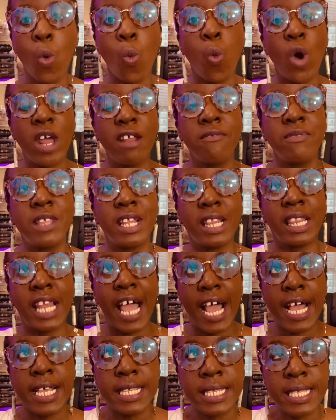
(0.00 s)
one of the
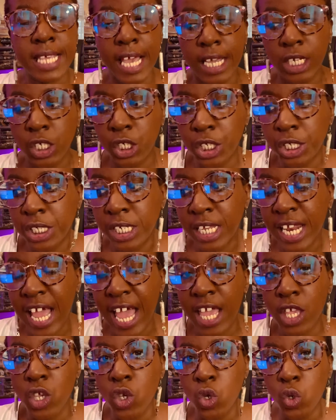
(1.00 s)
last sections that I
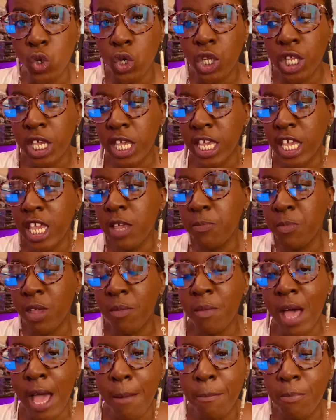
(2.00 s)
usually keep
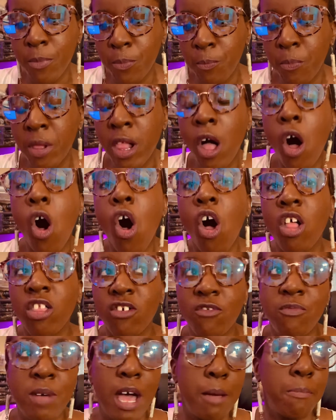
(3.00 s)
in all
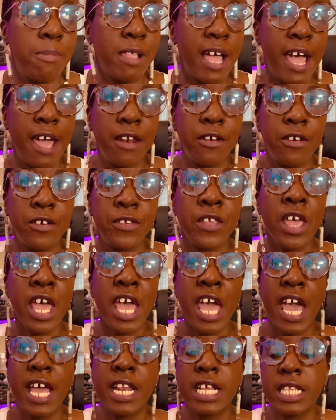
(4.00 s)
of my planners,
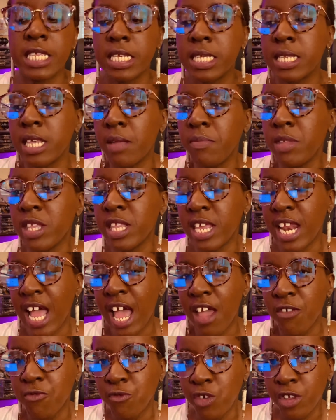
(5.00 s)
and this is something that
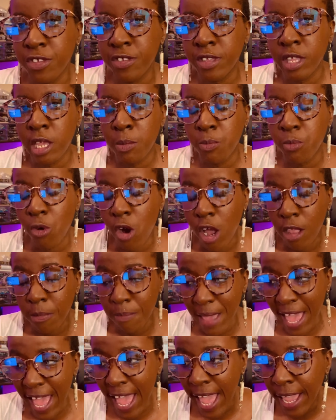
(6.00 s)
I've recently brought
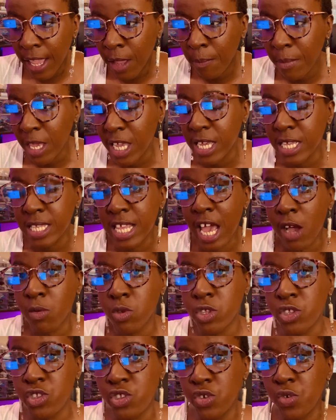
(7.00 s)
back because I
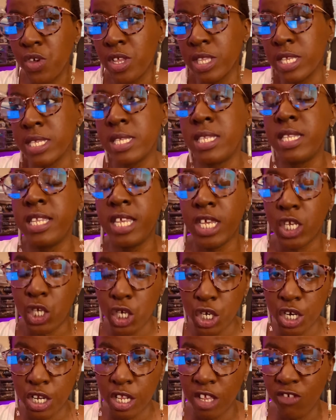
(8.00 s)
was doing this
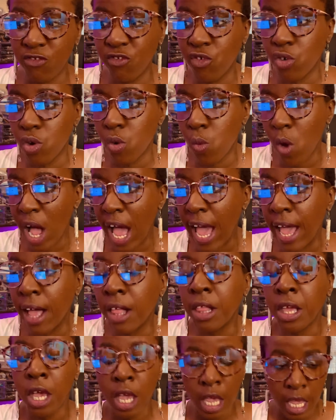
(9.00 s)
digitally for a
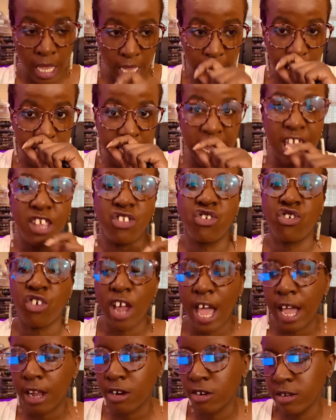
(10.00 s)
while, is a
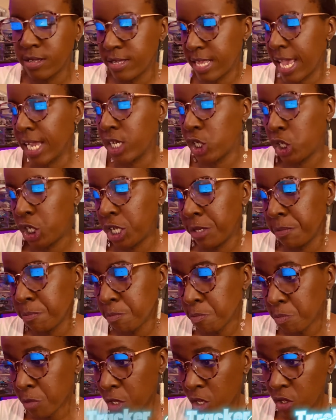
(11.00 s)
tracker section.
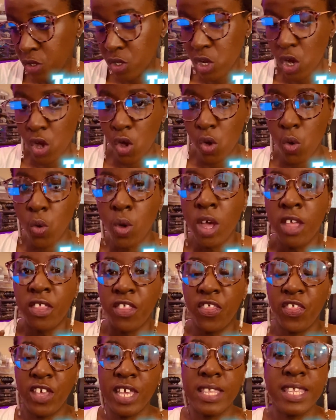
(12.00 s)
So
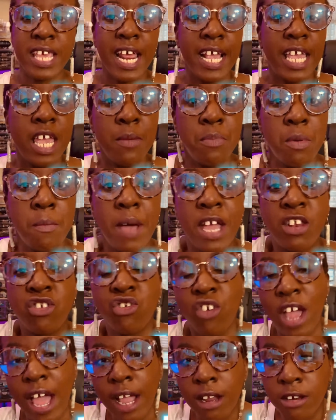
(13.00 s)
the things that I keep in my
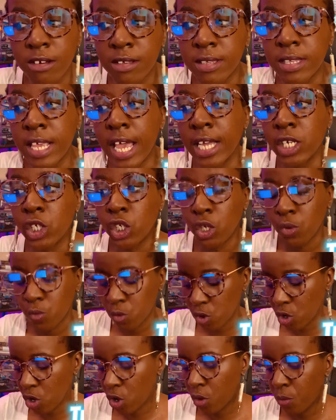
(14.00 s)
tracker section
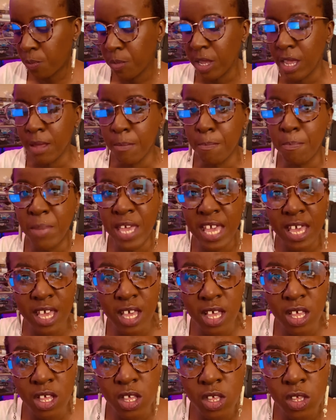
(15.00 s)
will be
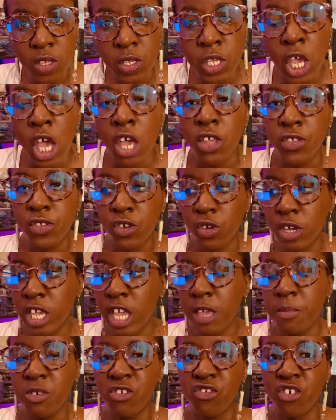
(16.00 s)
bills. So
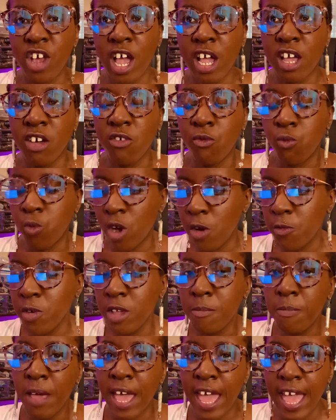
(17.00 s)
keeping track of when
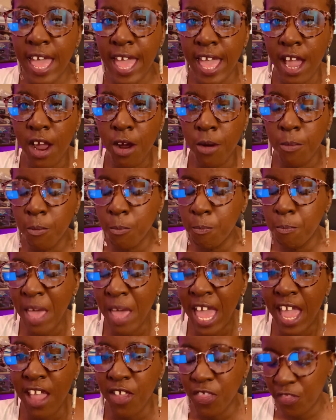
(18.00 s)
we pay
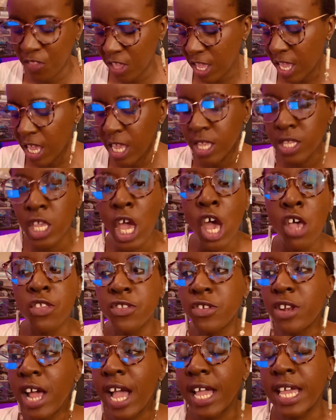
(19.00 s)
things
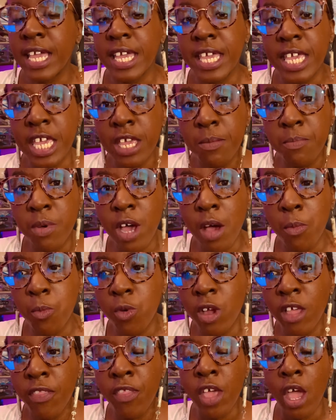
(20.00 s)
so that I can keep up
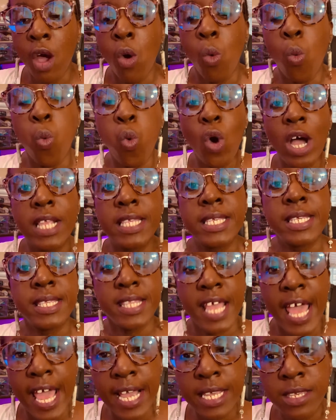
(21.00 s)
with what's
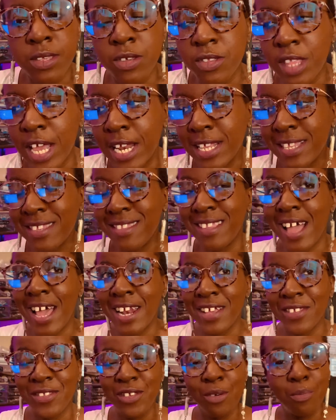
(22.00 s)
next so that it's not
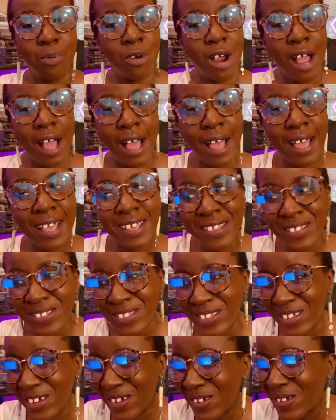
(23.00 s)
a surprise.
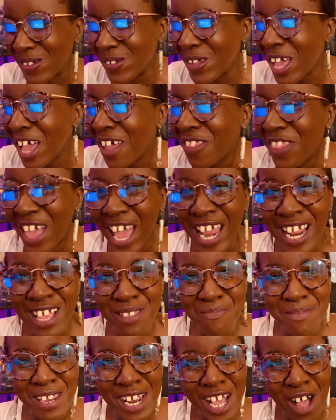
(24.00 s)
So that has
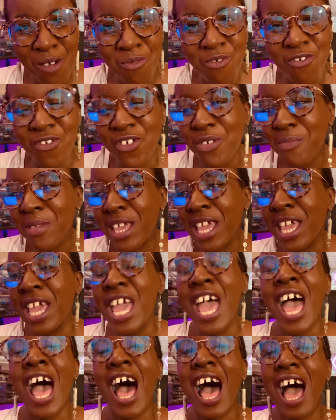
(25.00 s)
been helpful for me.
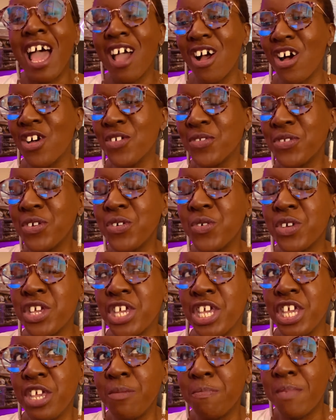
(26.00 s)
I also
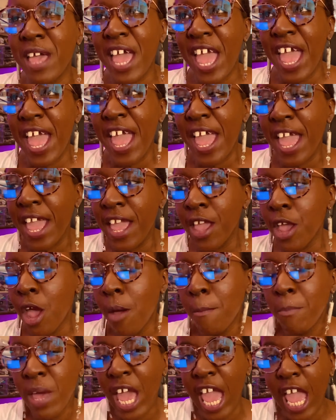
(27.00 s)
keep a
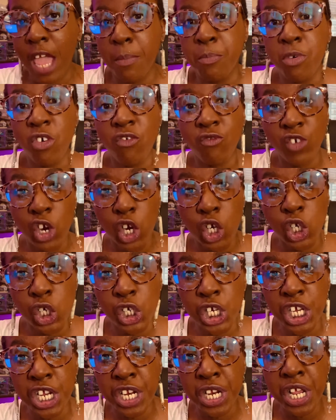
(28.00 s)
paper
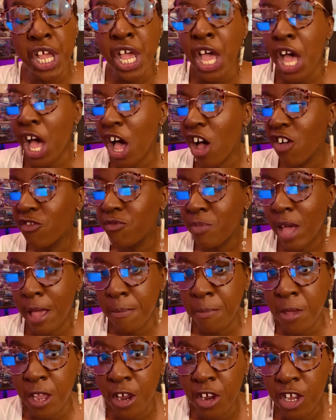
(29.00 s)
version of my
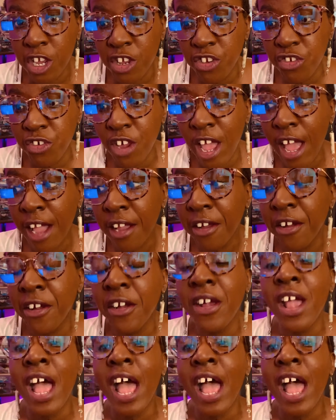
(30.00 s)
period tracker.